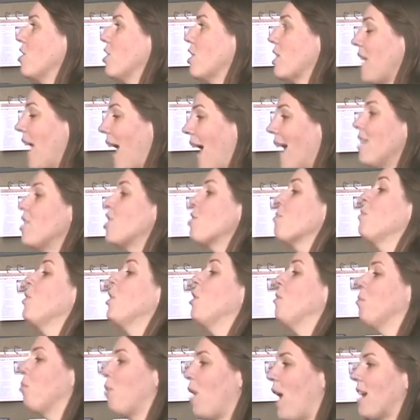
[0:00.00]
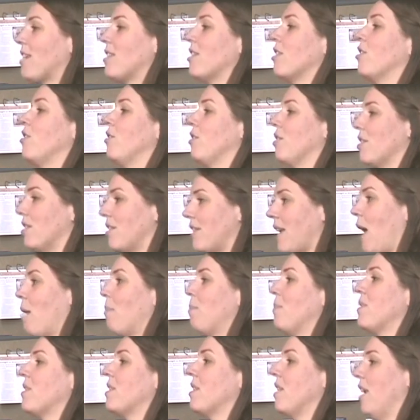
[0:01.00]
tangible, practical
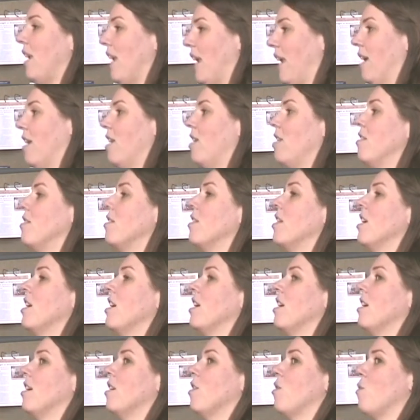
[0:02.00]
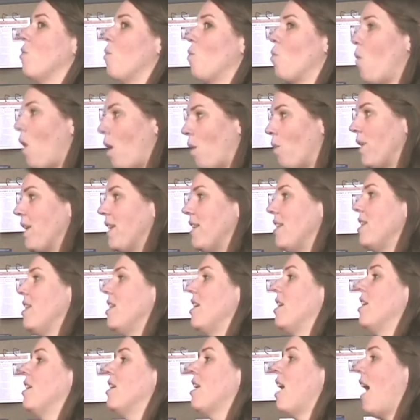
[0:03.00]
steps in what we
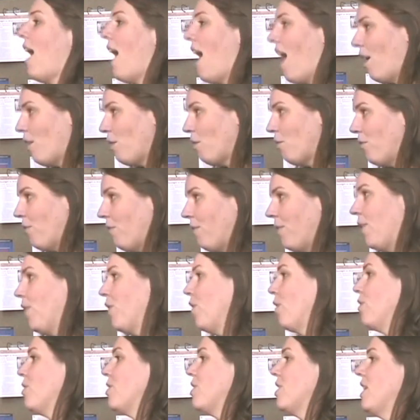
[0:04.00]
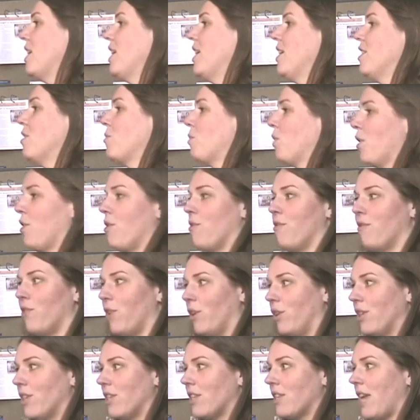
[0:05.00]
need, how to fulfill those needs, what are the
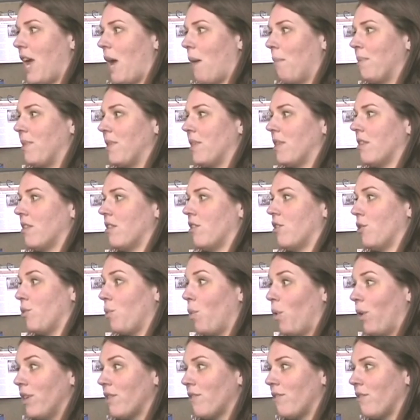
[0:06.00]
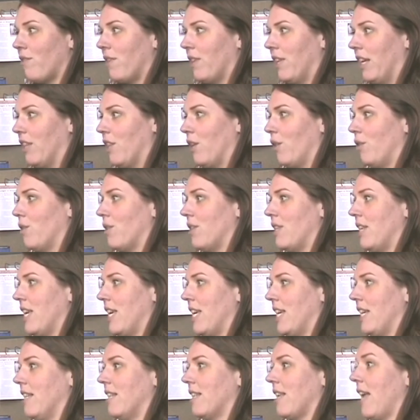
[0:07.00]
first steps towards fulfilling those
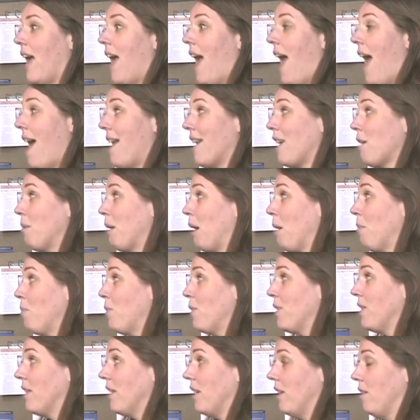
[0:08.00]
needs, and coming up with